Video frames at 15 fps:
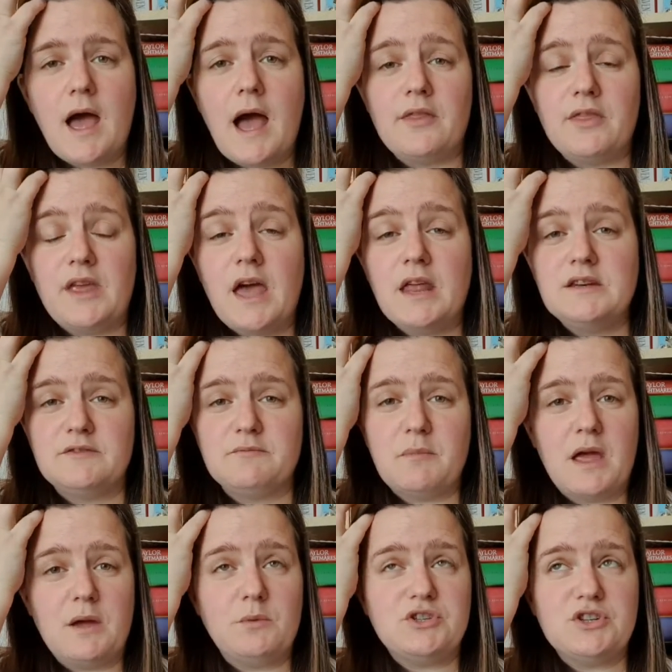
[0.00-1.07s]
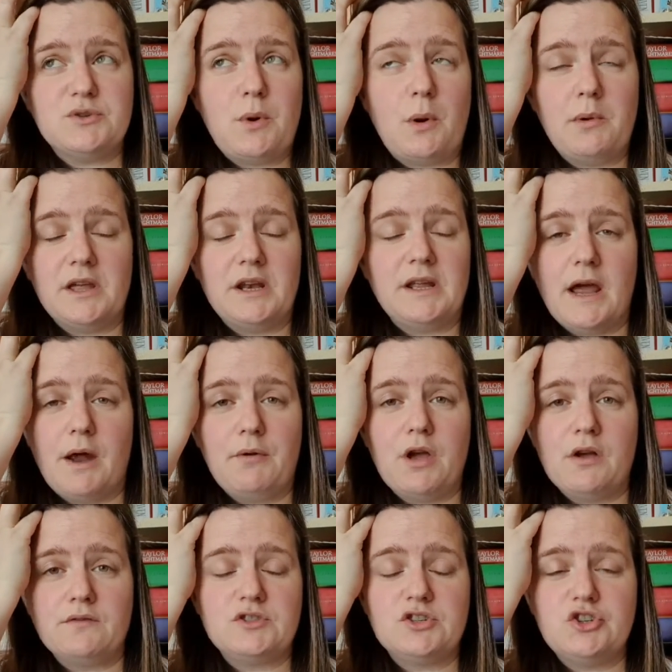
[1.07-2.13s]
at the end of May which is probably going to carry
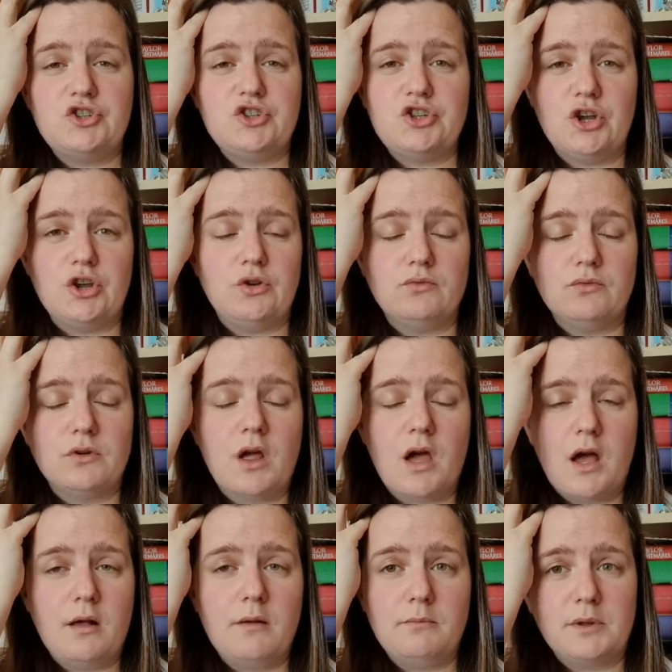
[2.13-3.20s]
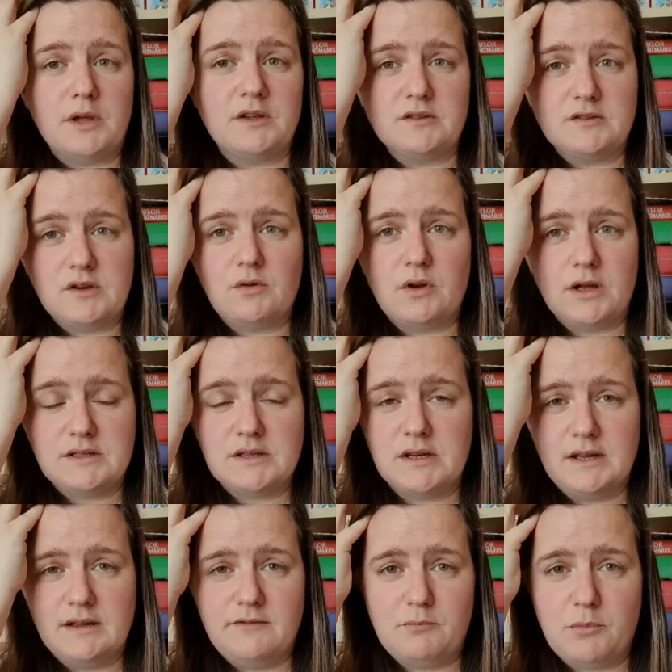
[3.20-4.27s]
over to June um, because I don't like to
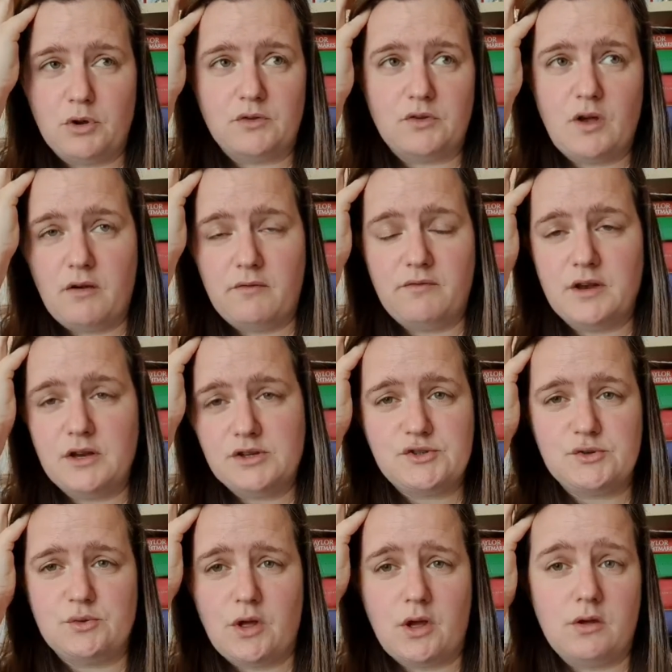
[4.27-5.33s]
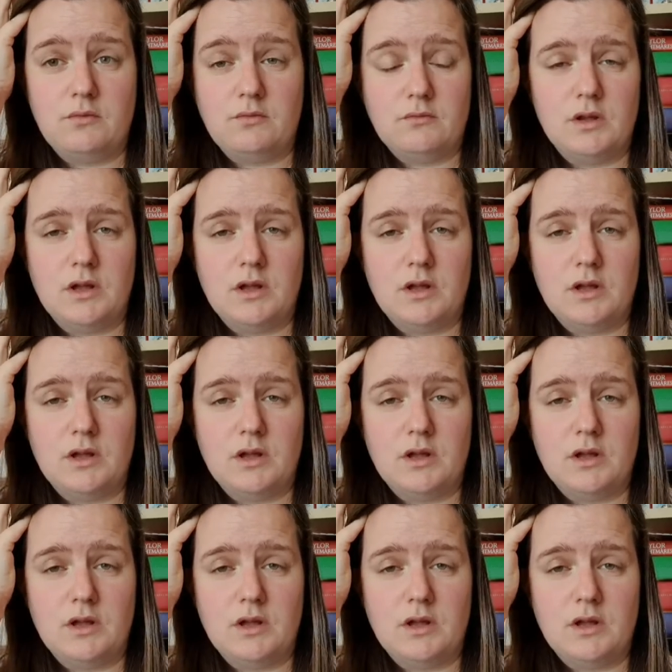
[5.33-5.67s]
leave books half finished although